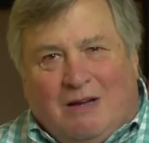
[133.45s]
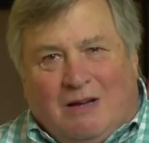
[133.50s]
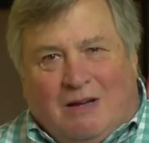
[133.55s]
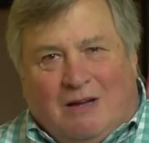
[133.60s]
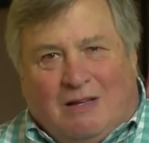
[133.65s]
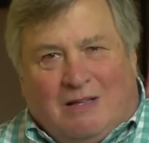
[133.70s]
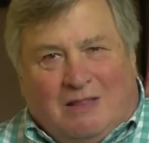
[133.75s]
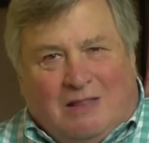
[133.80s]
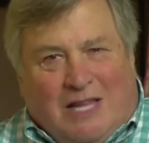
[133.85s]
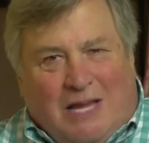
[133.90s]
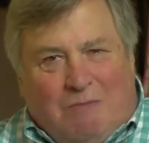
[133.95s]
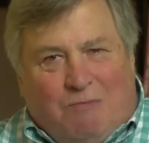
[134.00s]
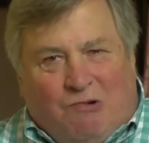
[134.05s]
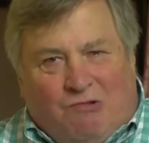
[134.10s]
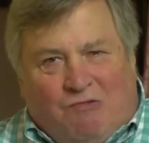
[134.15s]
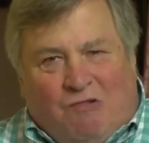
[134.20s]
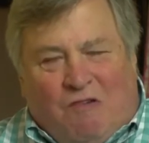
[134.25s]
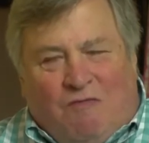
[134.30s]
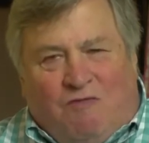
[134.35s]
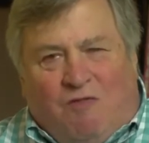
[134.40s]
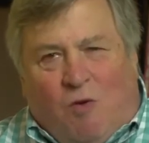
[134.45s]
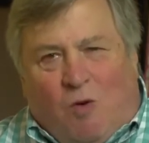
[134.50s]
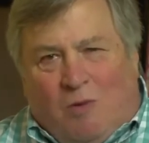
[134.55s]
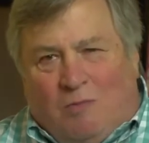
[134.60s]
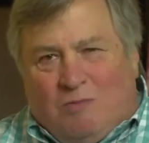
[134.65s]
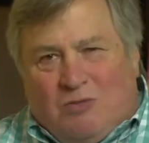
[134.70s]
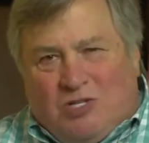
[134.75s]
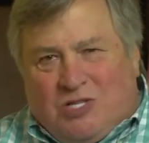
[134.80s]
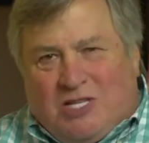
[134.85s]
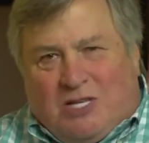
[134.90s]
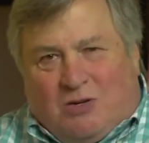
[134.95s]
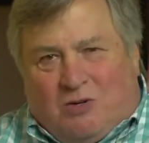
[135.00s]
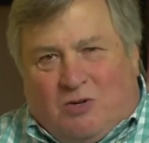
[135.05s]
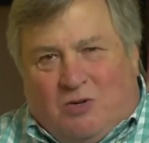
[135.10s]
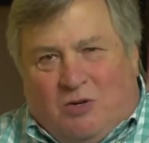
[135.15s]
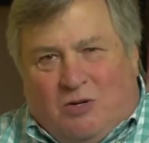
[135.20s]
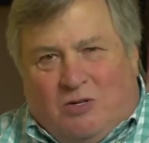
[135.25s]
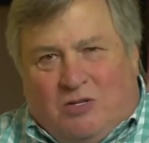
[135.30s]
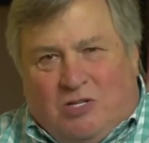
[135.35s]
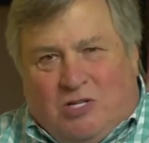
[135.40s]
labor reforms that
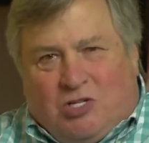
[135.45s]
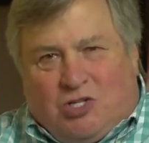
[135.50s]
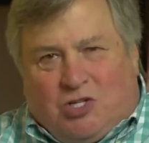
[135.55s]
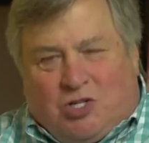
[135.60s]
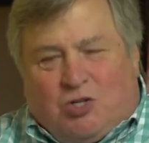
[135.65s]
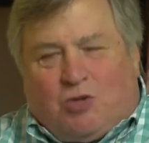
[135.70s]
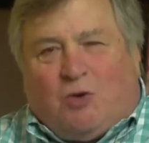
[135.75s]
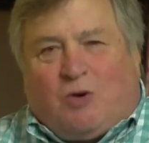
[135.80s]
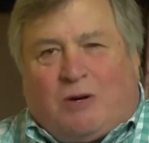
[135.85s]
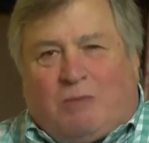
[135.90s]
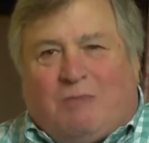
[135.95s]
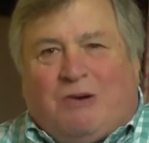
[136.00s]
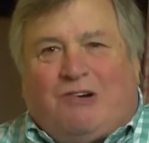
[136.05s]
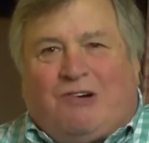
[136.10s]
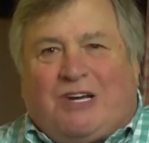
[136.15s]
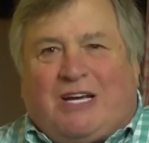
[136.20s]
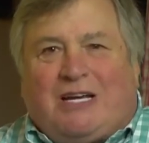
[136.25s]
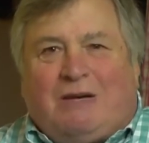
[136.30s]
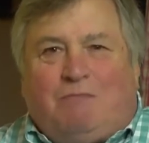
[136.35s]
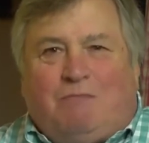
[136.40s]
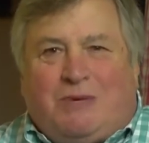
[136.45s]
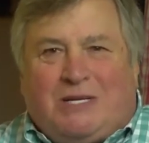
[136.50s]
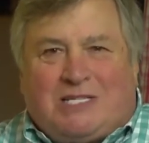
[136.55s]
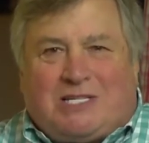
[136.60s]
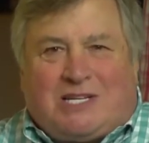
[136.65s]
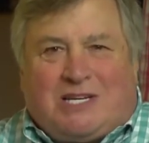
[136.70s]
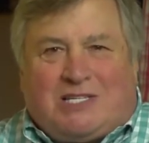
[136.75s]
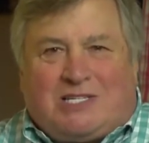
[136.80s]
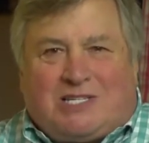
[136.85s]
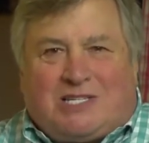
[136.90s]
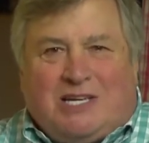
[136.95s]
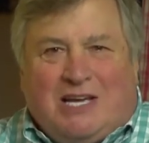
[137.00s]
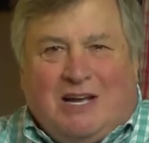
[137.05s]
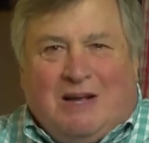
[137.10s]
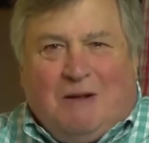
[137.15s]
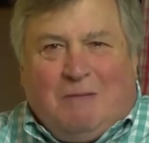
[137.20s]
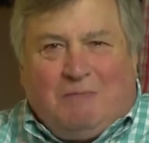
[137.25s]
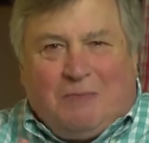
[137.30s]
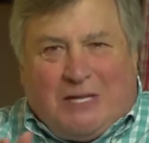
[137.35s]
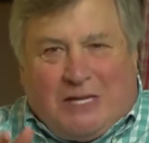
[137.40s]
could distort American business,
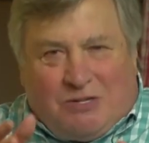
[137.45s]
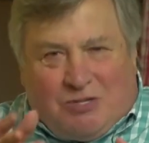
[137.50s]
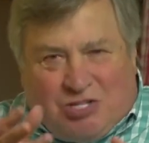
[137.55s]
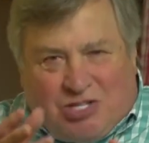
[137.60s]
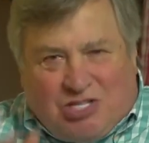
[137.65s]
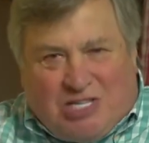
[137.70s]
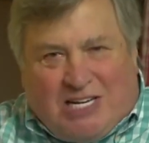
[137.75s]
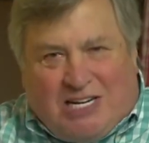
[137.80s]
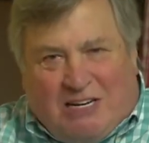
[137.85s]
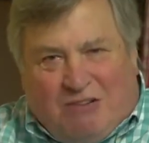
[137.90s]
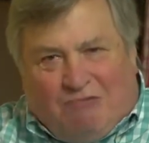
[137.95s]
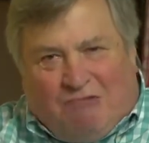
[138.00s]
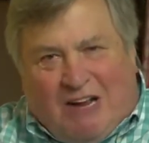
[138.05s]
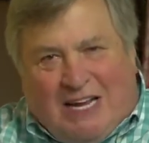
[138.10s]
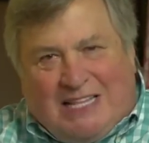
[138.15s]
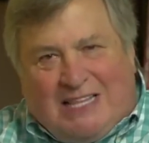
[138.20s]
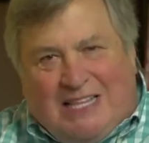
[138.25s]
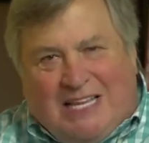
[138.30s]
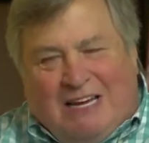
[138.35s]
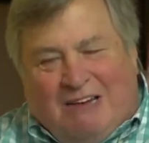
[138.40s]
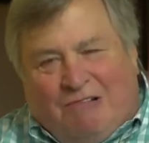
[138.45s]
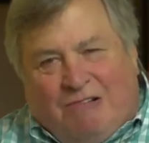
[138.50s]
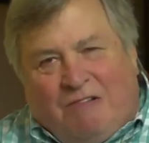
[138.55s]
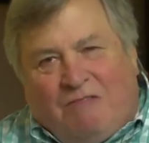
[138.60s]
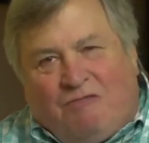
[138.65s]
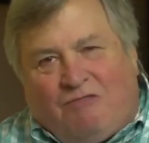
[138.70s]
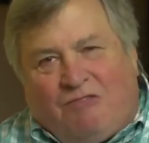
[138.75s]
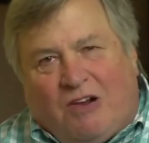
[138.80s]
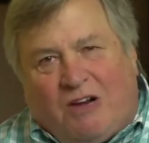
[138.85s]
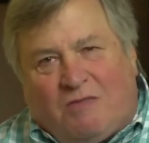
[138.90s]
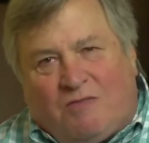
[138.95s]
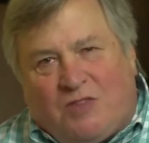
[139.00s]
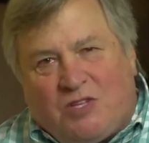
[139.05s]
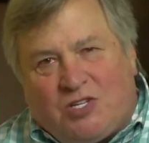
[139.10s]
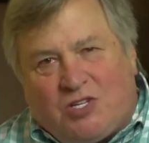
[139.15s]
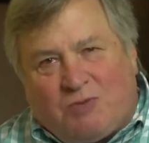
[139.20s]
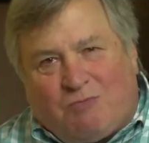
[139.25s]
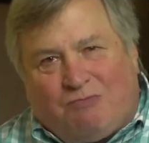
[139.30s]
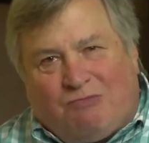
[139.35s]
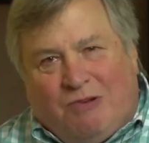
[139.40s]
that are sitting right there in front of the
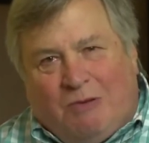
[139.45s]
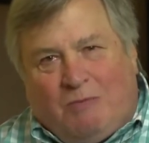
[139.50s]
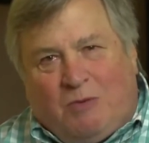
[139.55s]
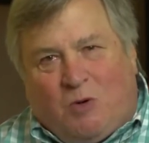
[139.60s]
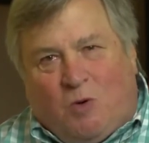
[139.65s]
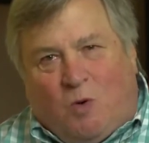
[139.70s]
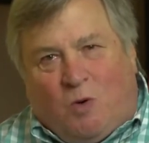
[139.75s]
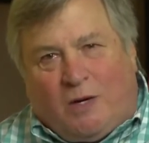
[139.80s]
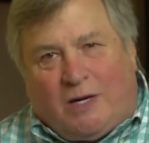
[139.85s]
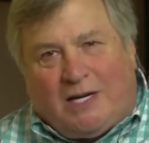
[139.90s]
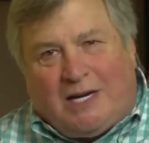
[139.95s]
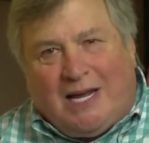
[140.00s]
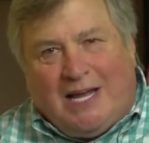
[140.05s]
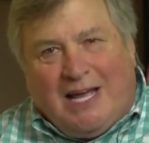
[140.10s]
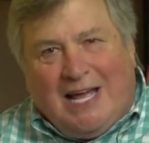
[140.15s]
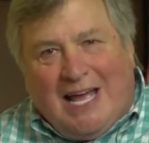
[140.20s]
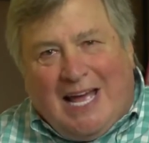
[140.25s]
Supreme Court.